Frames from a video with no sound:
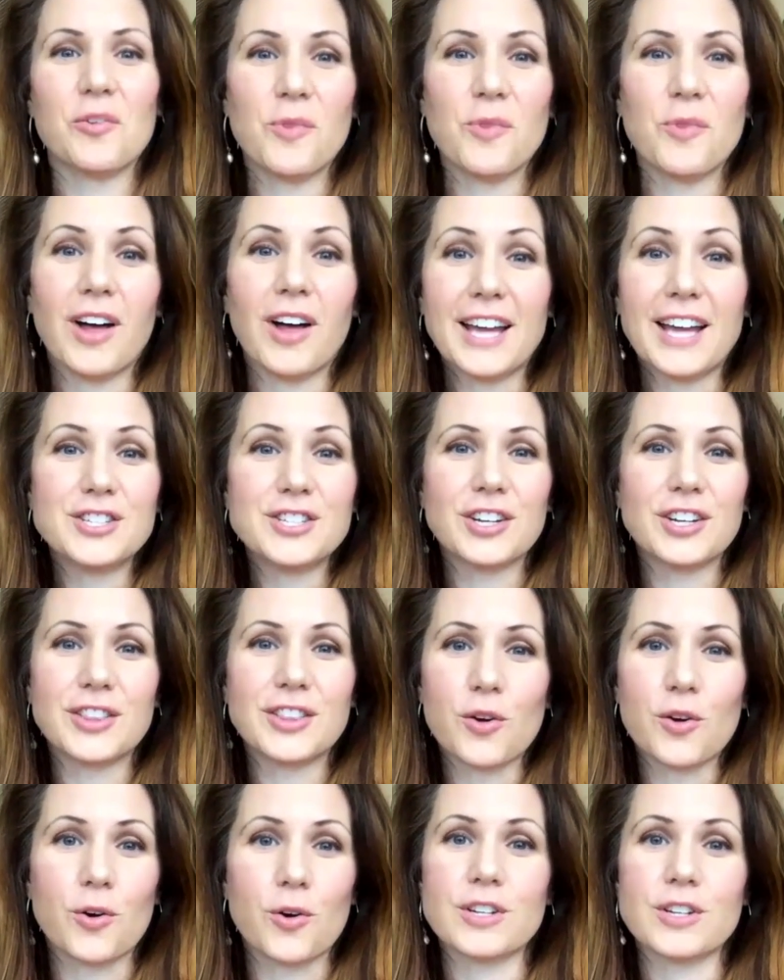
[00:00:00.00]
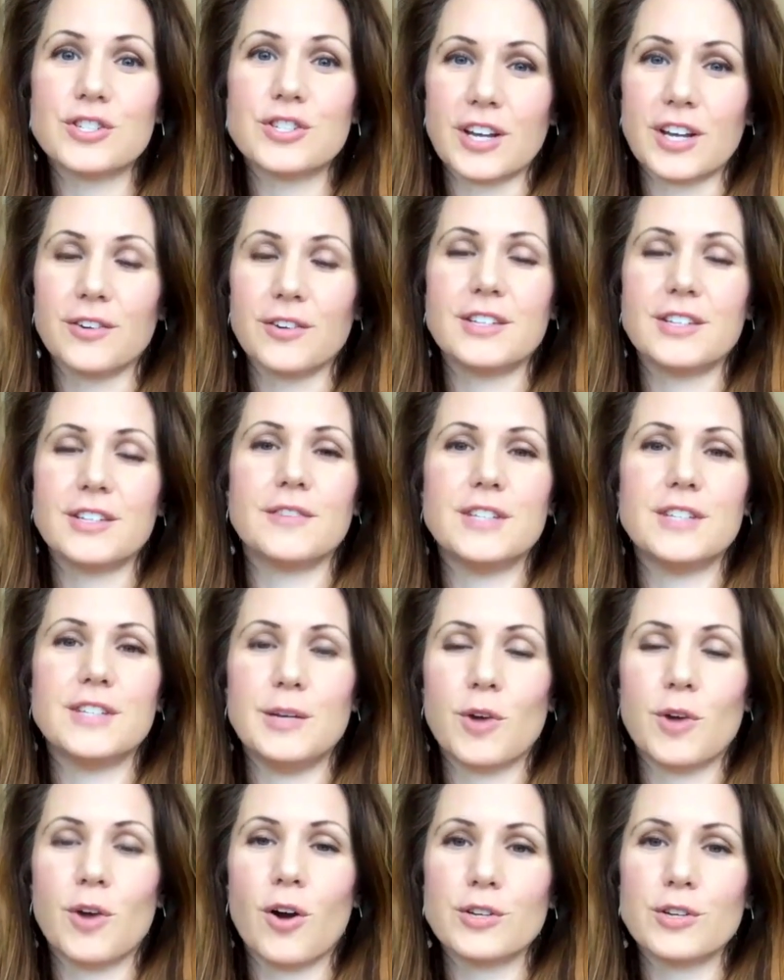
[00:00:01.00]
Well, I took the course Generative
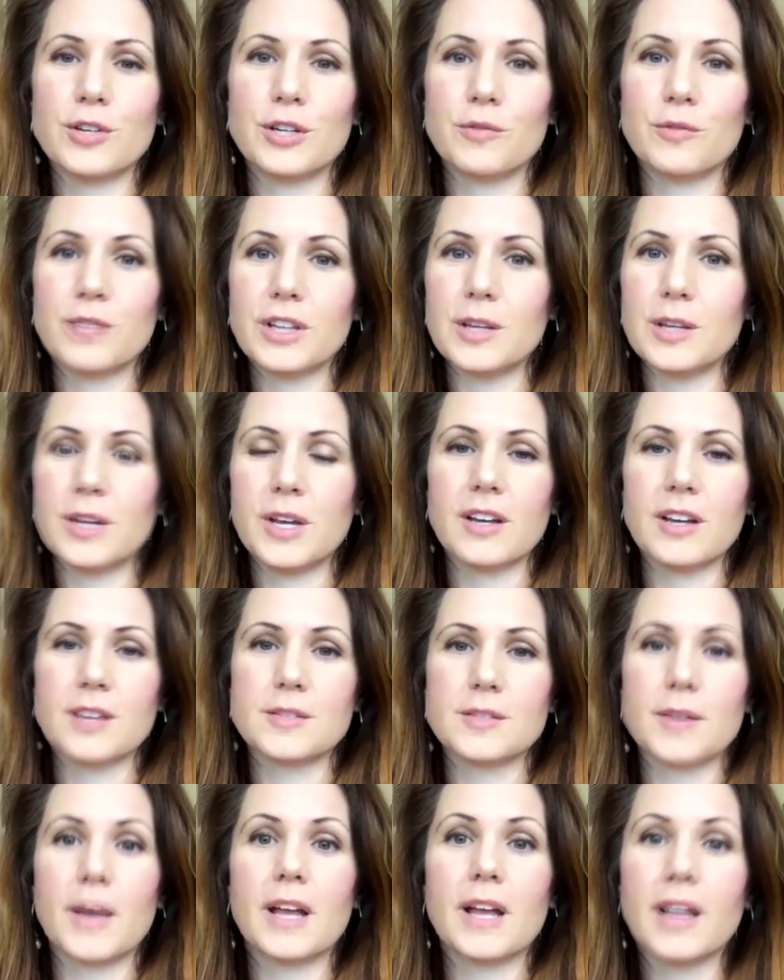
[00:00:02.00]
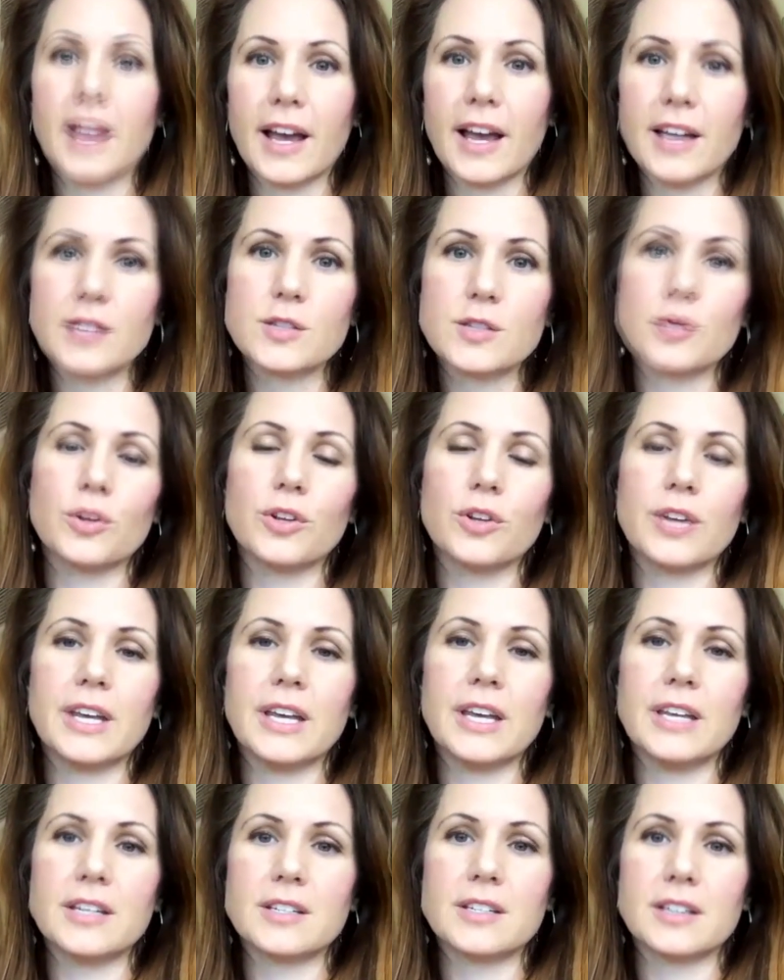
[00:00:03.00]
Team Coaching really because my clients were
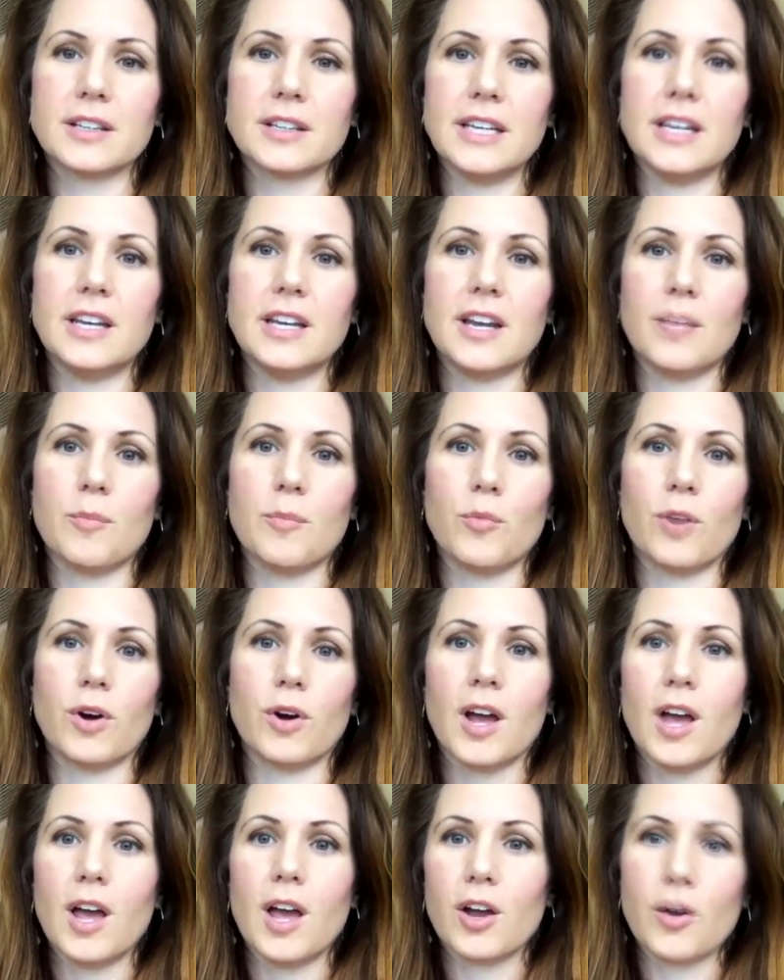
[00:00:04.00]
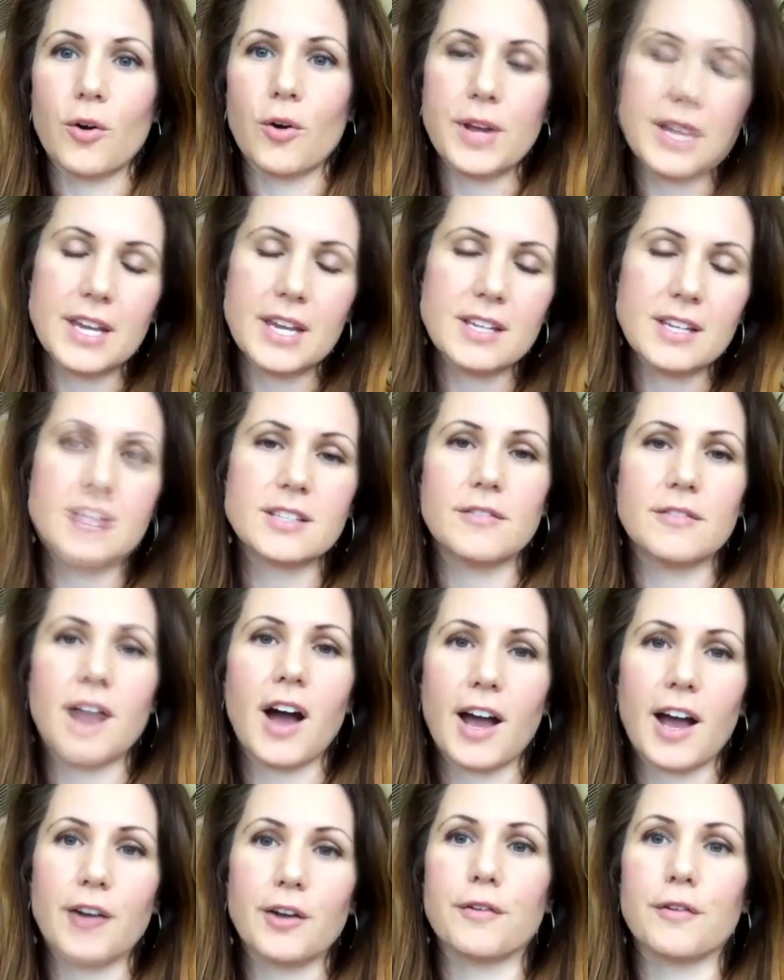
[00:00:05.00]
looking to lead a more cohesive,
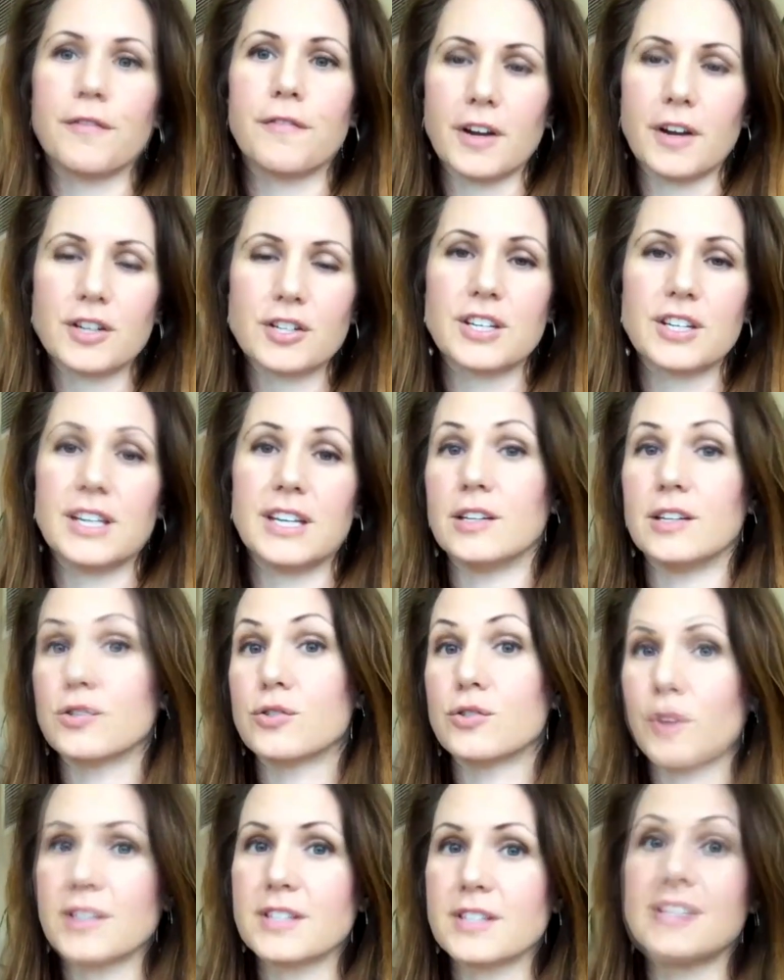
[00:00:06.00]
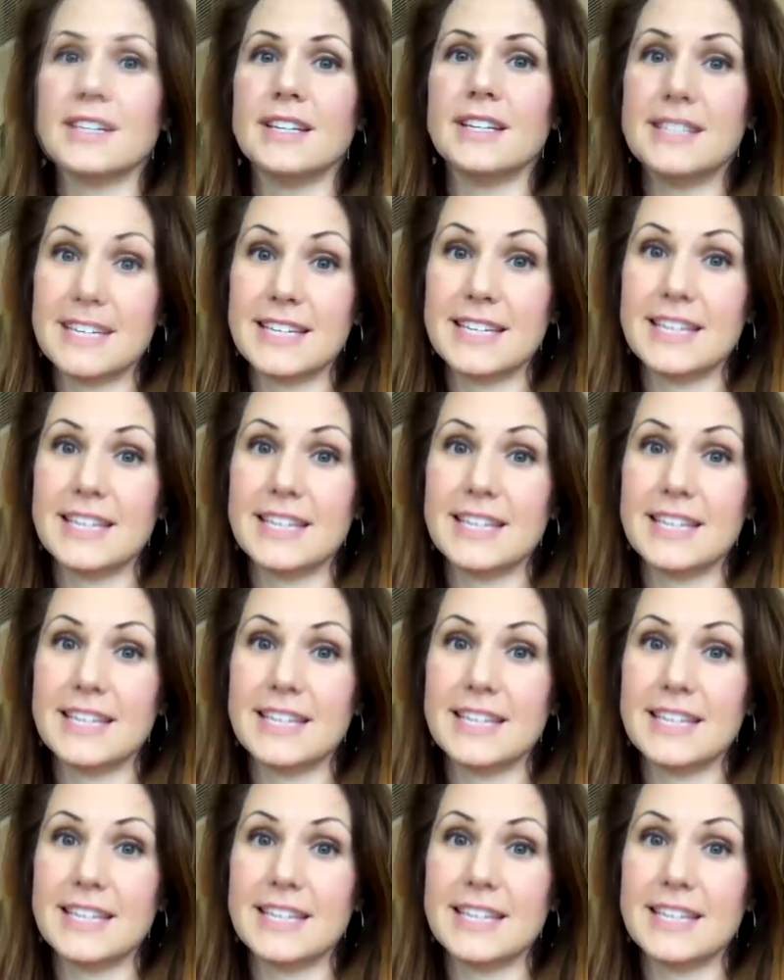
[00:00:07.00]
higher functioning, and trusting